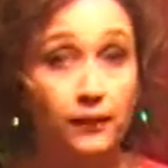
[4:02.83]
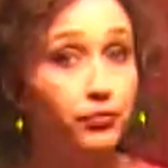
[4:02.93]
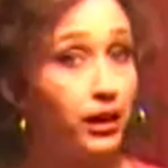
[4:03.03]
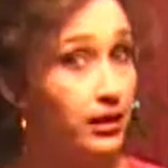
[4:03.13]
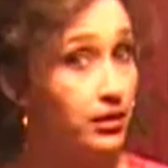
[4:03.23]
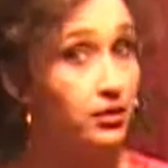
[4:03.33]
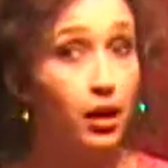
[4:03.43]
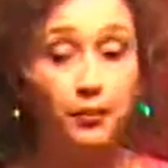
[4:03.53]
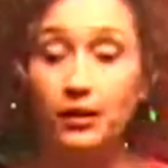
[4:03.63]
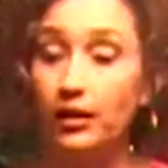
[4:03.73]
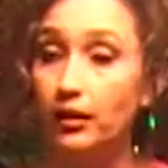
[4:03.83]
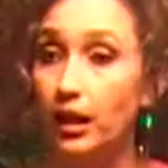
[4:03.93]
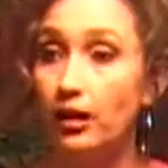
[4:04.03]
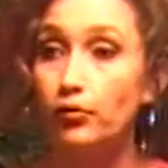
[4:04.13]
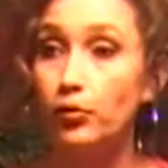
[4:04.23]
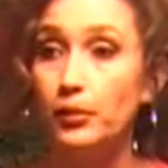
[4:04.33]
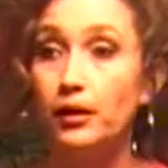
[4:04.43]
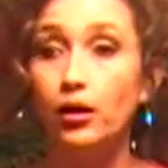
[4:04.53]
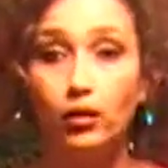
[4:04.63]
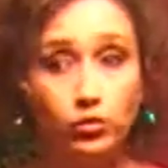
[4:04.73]
That's a topic that a lot of
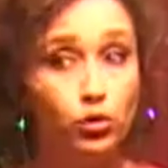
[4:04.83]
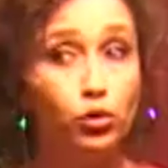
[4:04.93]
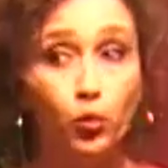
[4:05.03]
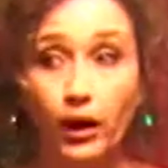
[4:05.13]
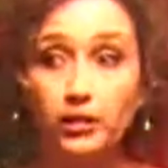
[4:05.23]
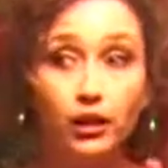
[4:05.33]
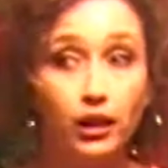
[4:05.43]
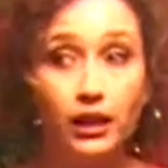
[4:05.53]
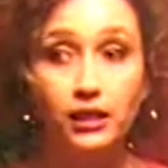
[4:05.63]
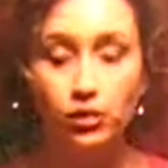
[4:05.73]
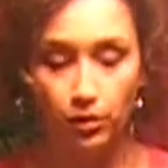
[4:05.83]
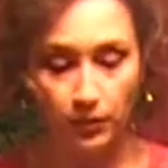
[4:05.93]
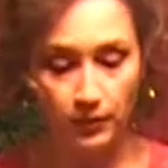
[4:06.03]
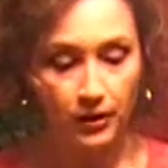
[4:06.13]
women do want to look into.